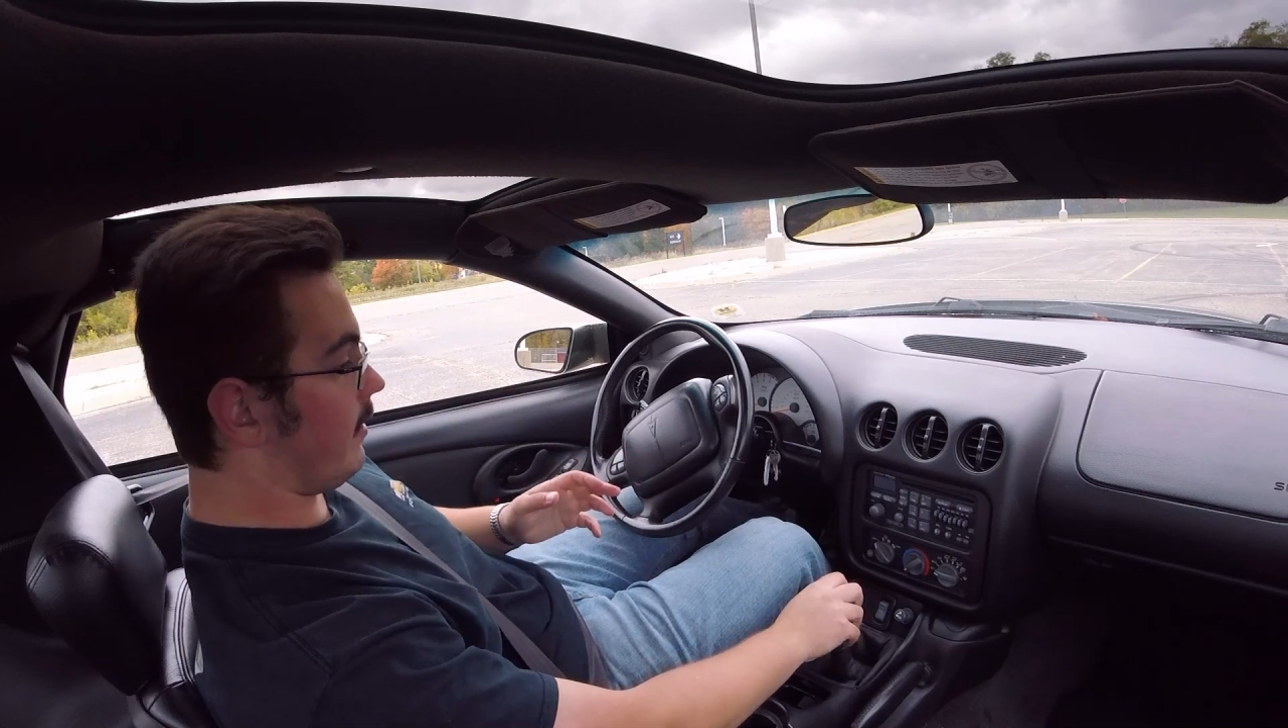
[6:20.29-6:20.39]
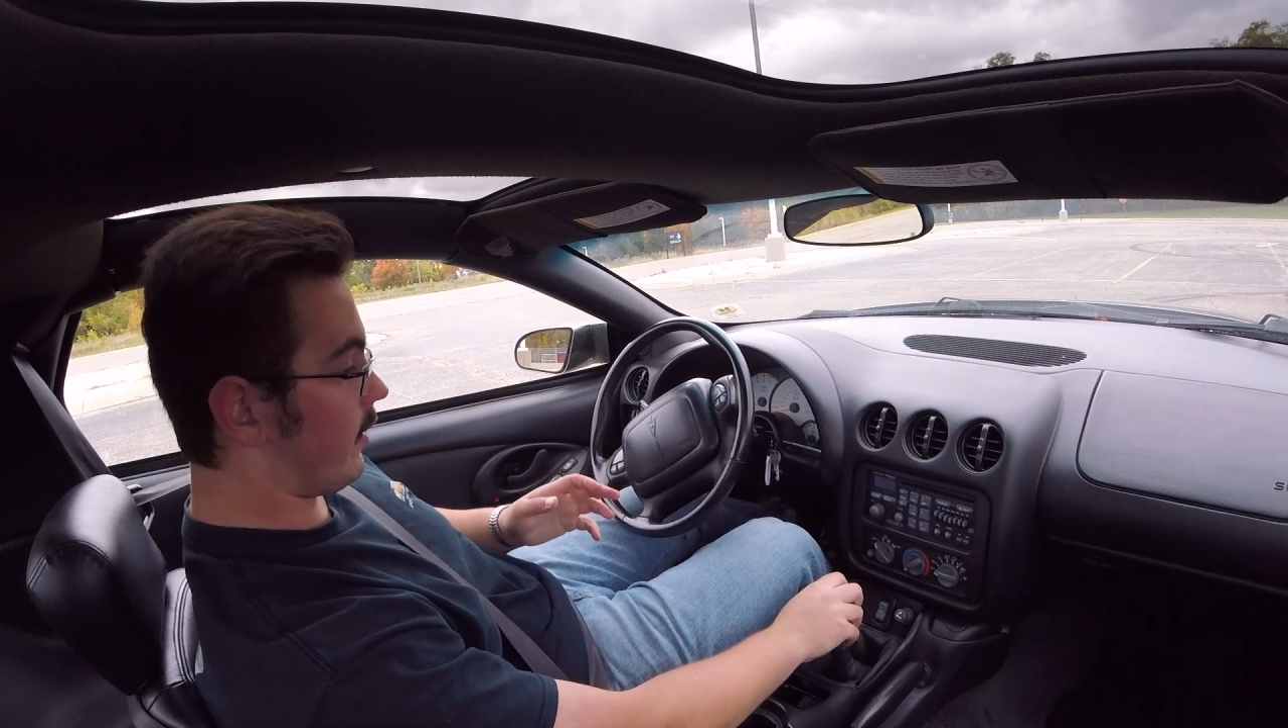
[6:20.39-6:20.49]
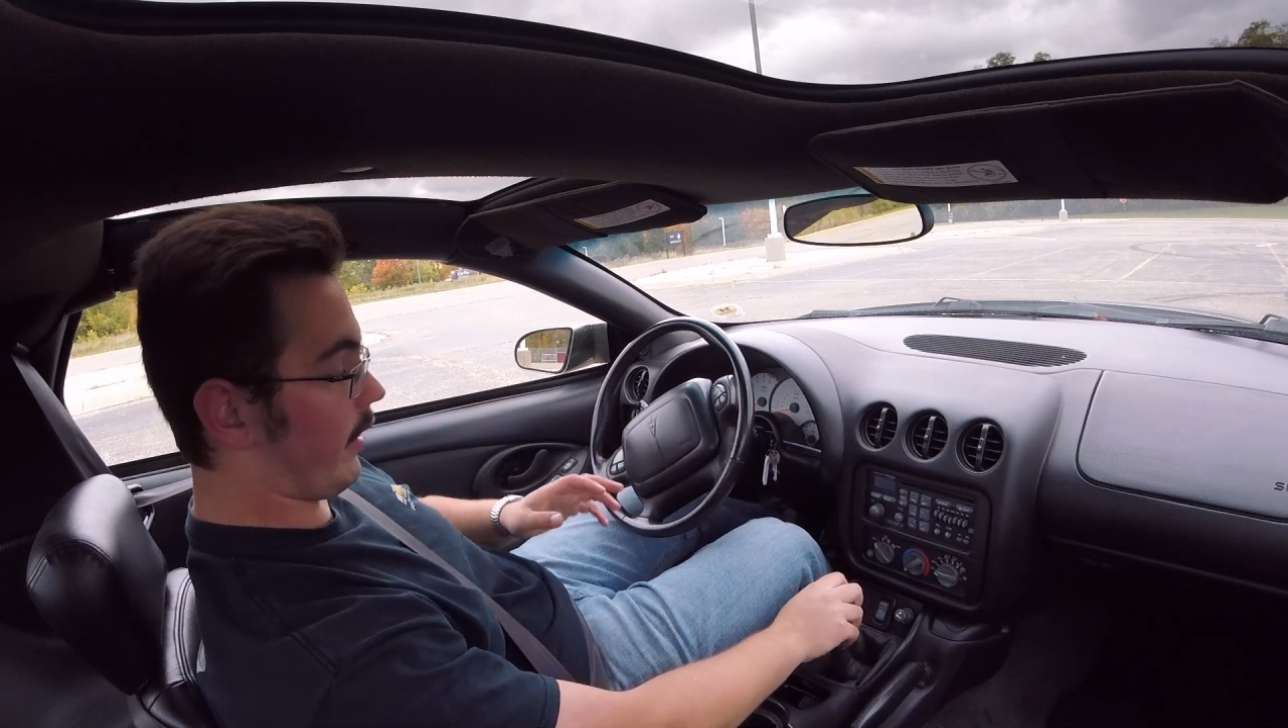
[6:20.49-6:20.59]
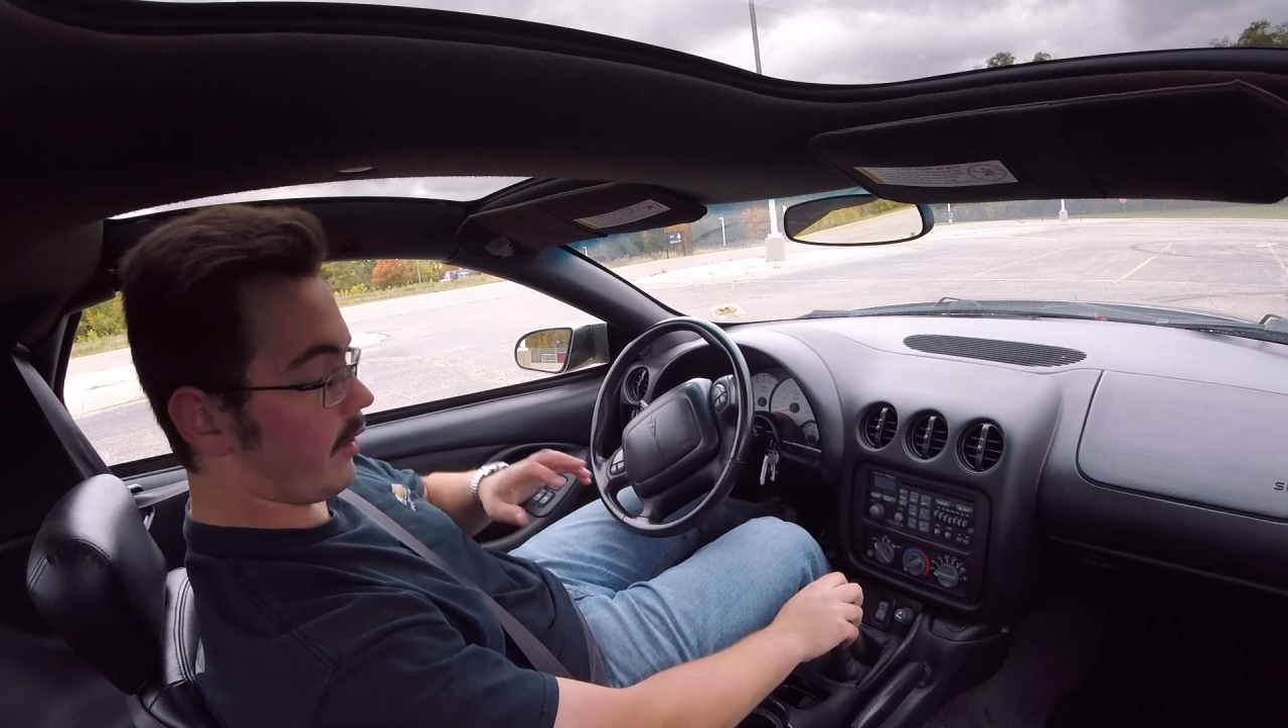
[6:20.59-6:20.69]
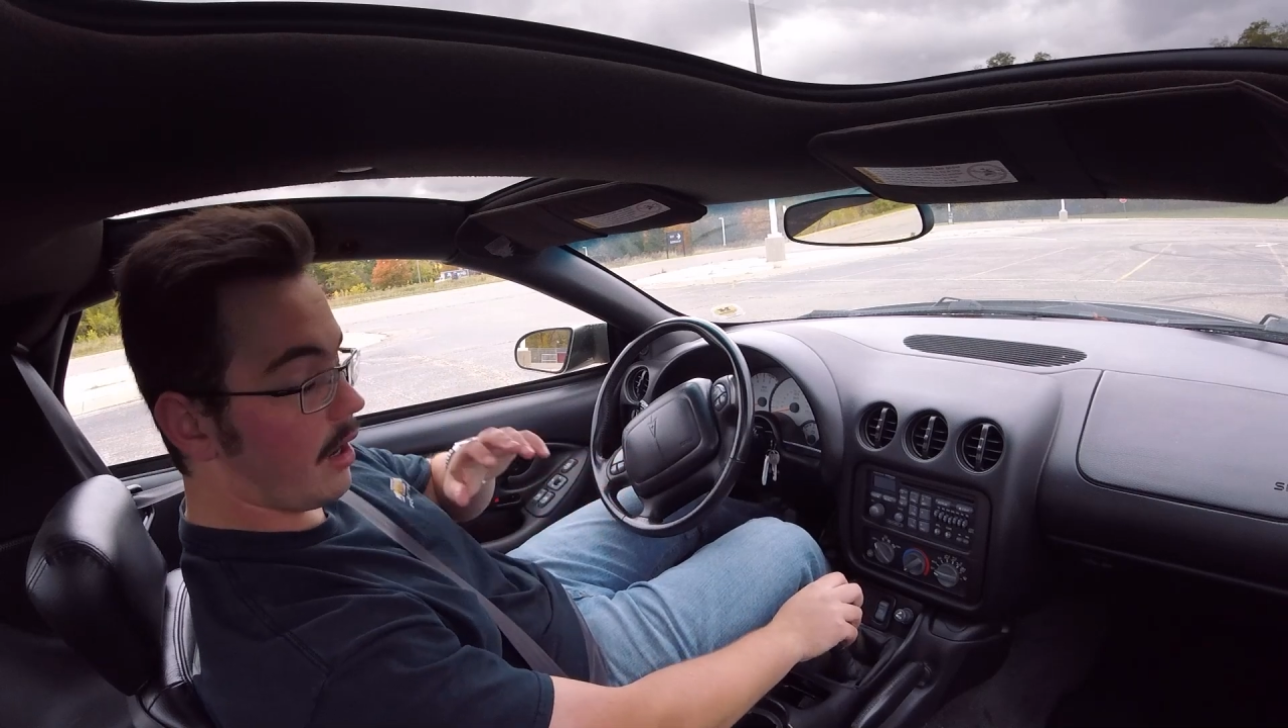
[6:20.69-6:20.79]

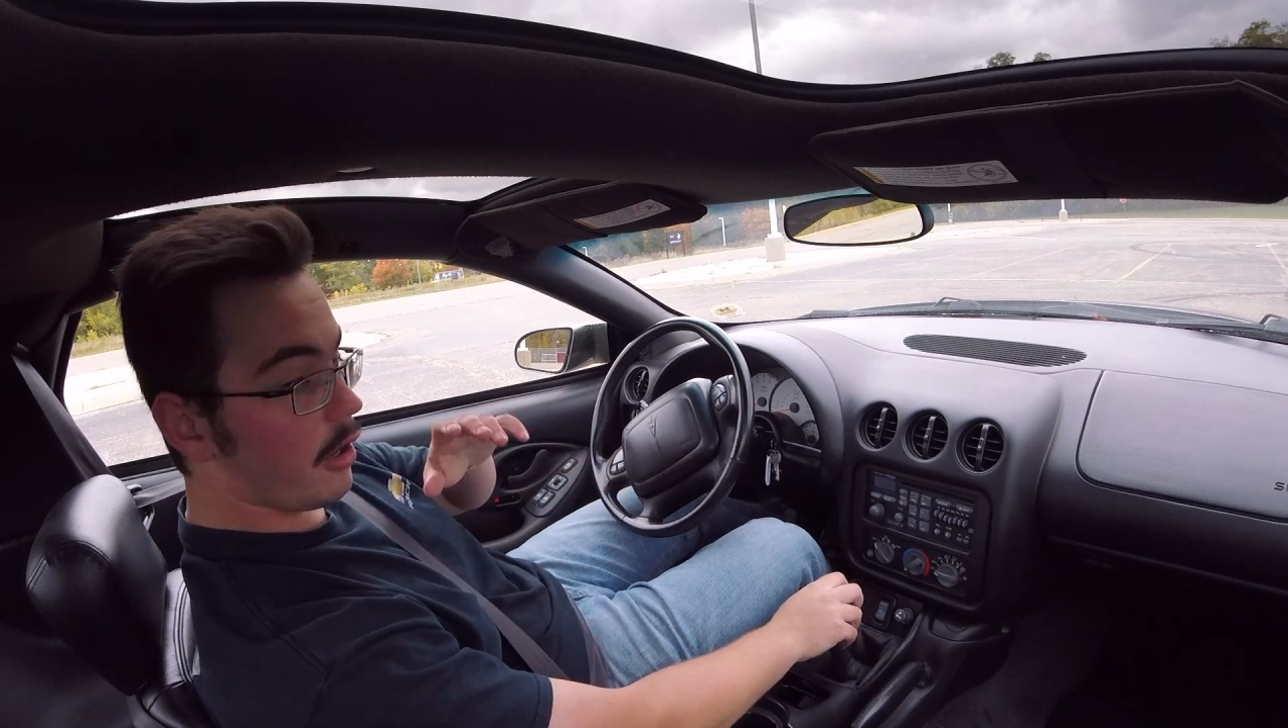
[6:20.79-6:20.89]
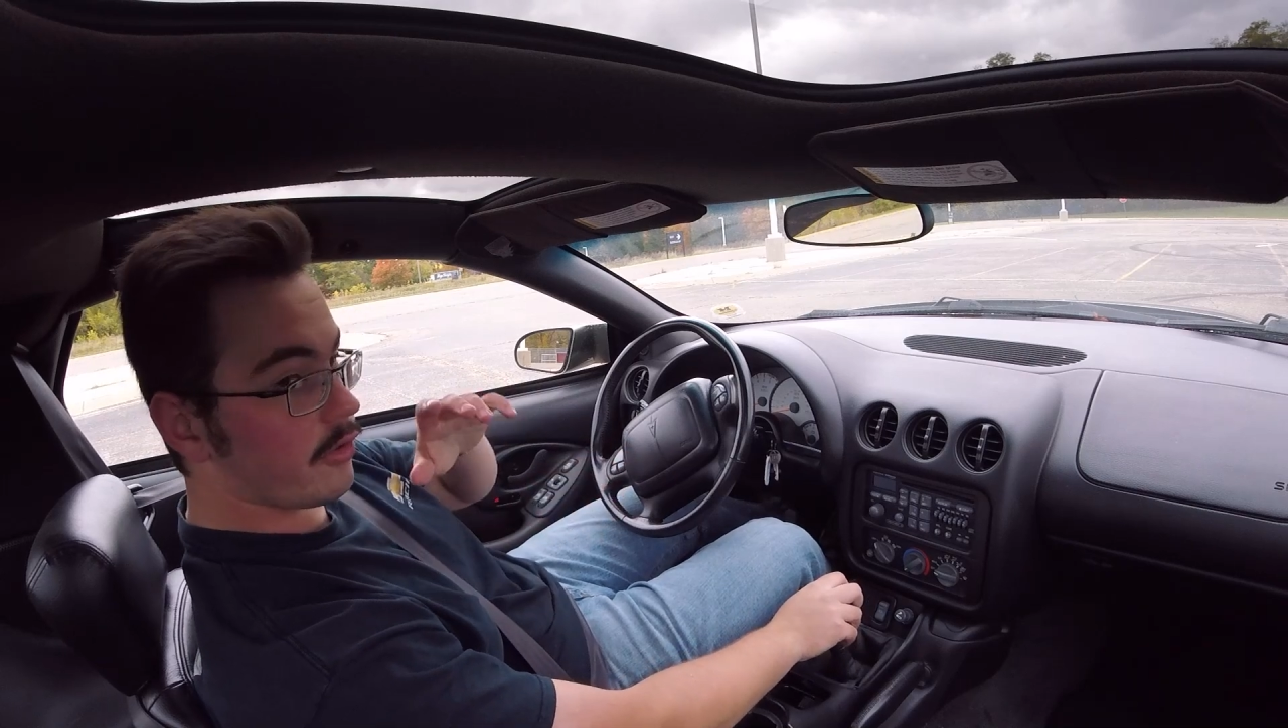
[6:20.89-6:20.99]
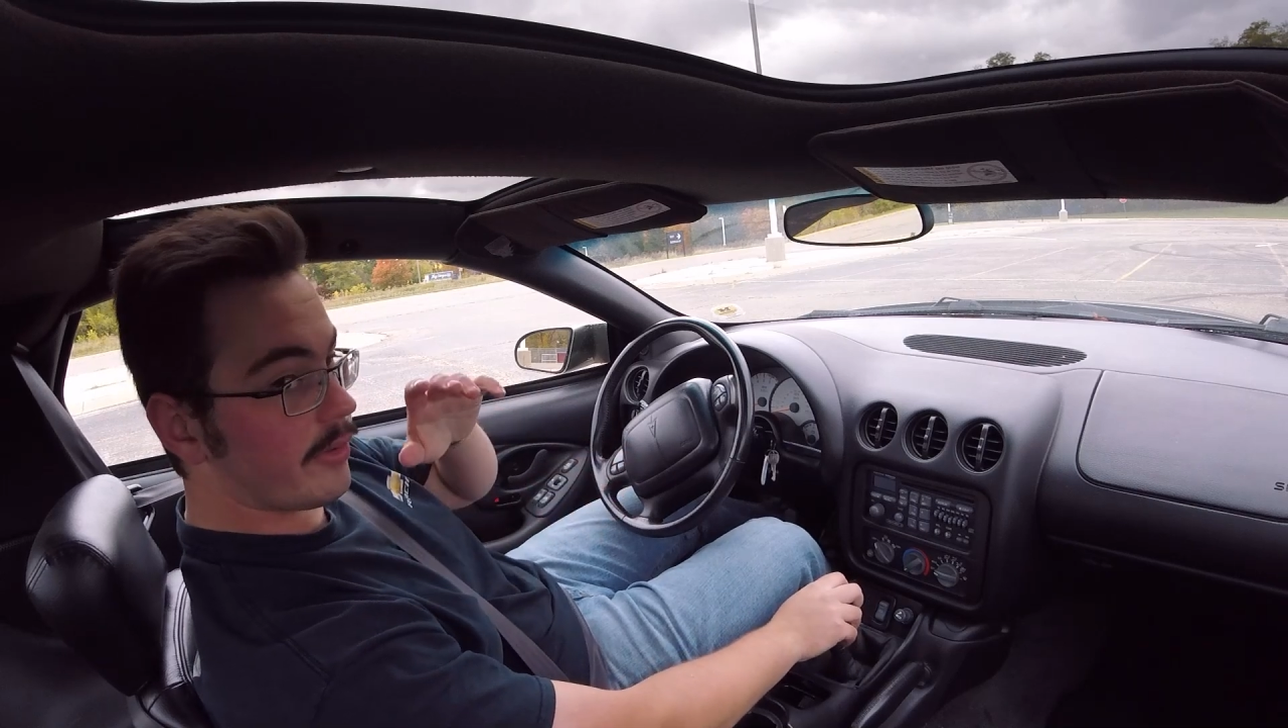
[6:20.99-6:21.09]
Now the car is